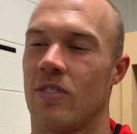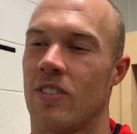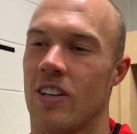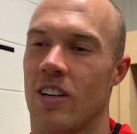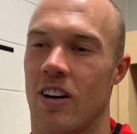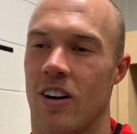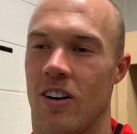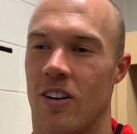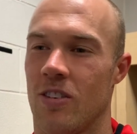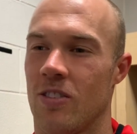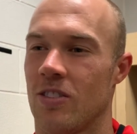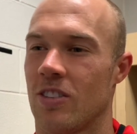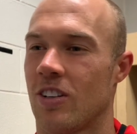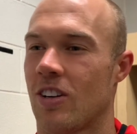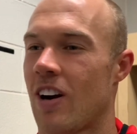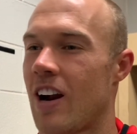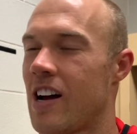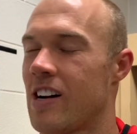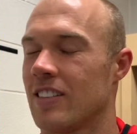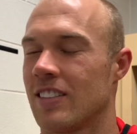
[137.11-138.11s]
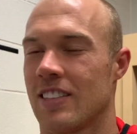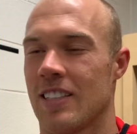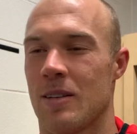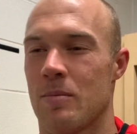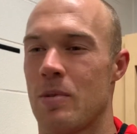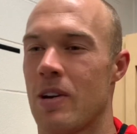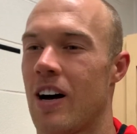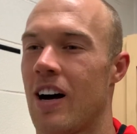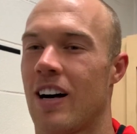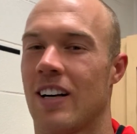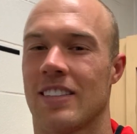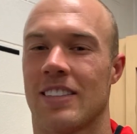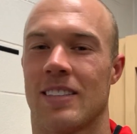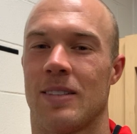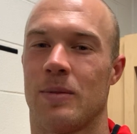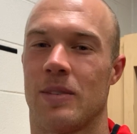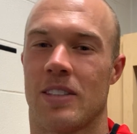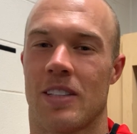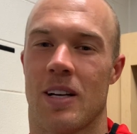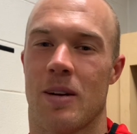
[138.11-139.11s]
The crowd's going to be
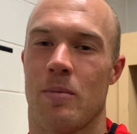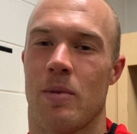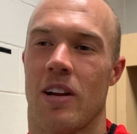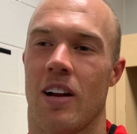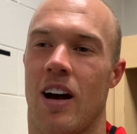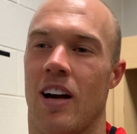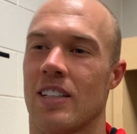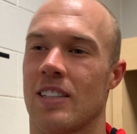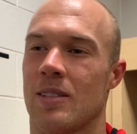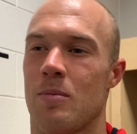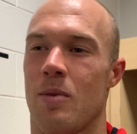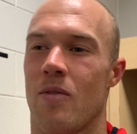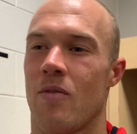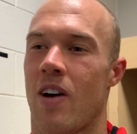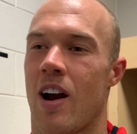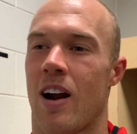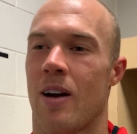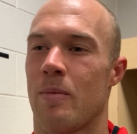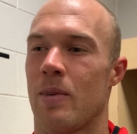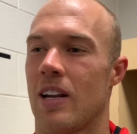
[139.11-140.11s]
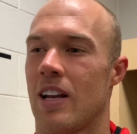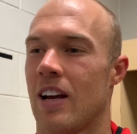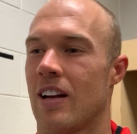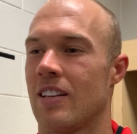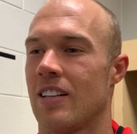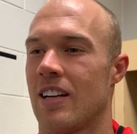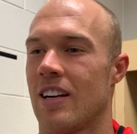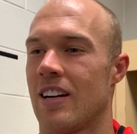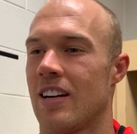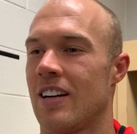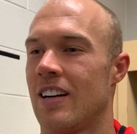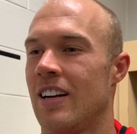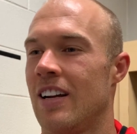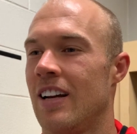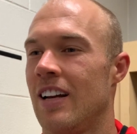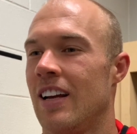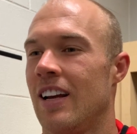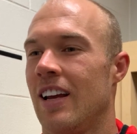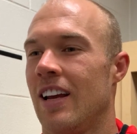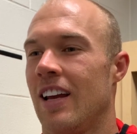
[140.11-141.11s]
awesome. It's going to be an awesome environment down there,
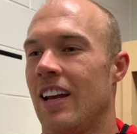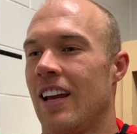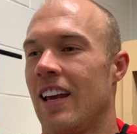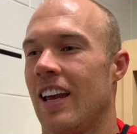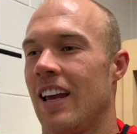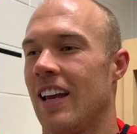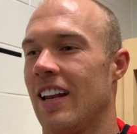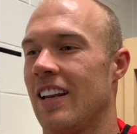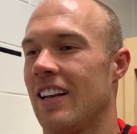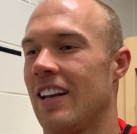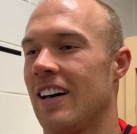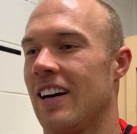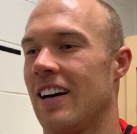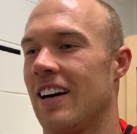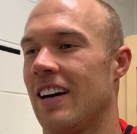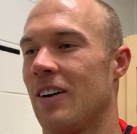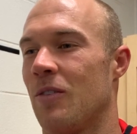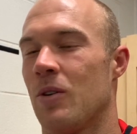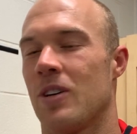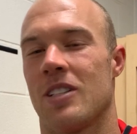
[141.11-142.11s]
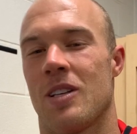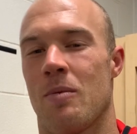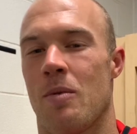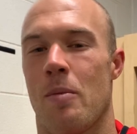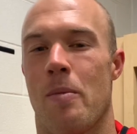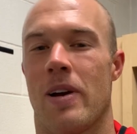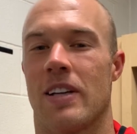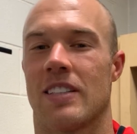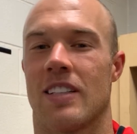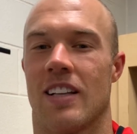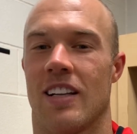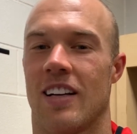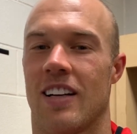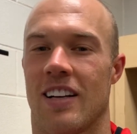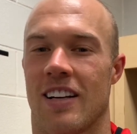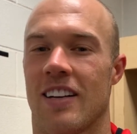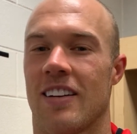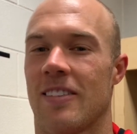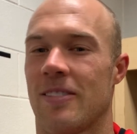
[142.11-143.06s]
and wish them the best of luck.